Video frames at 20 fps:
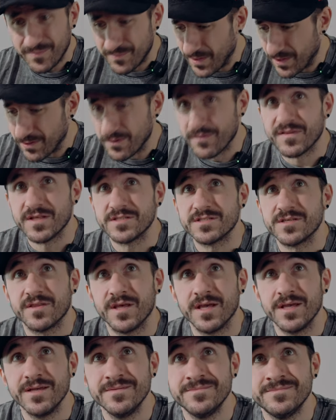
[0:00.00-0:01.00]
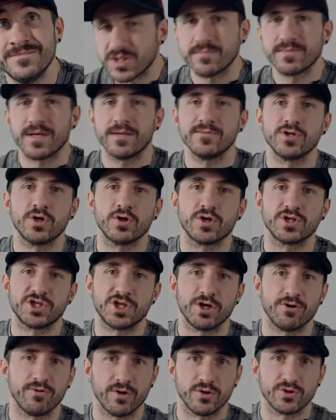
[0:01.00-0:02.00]
I don't know if that's a thing. You know, sometimes you go to
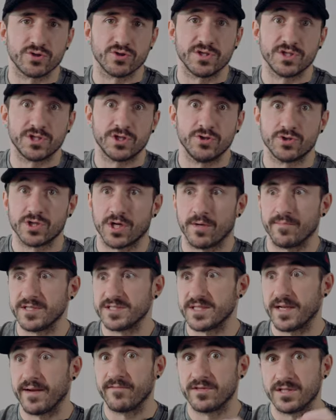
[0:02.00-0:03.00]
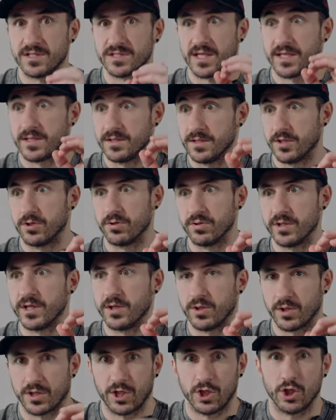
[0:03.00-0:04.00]
Cheerios or these huge companies and everything's like literally
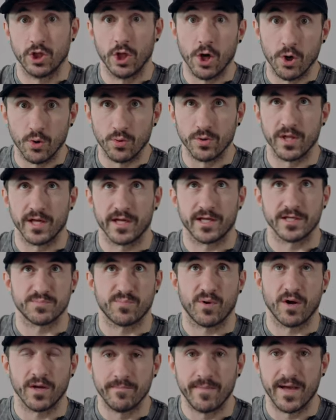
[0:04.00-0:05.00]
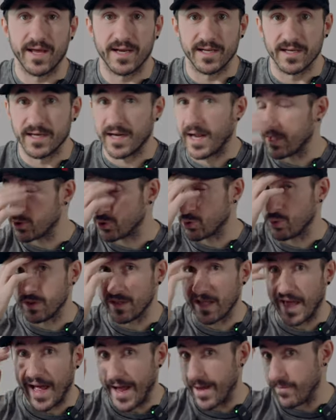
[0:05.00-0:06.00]
a clone. Like it's probably made in an actual
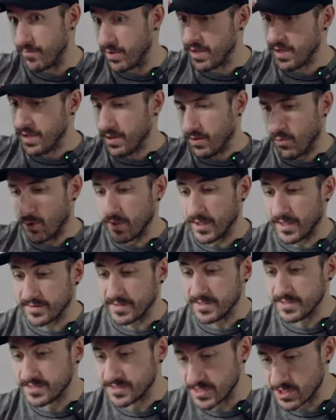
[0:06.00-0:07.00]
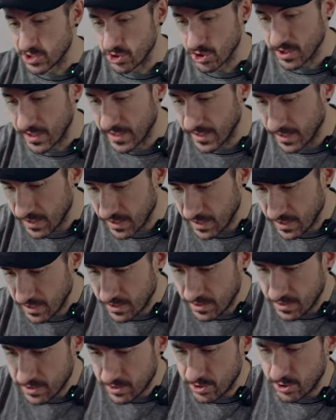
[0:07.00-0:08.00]
lab. Or like these things look like
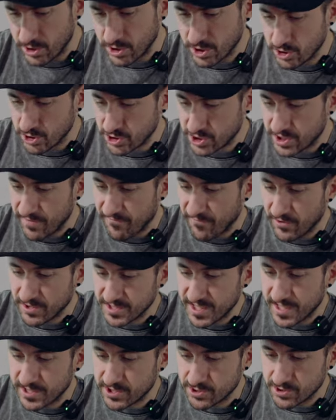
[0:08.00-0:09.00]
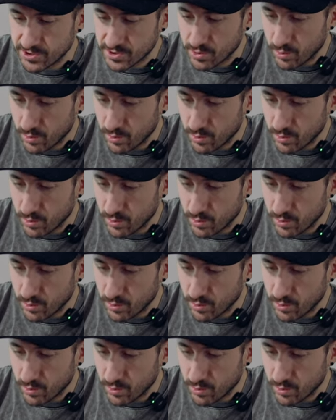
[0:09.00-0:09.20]
there, there's different textures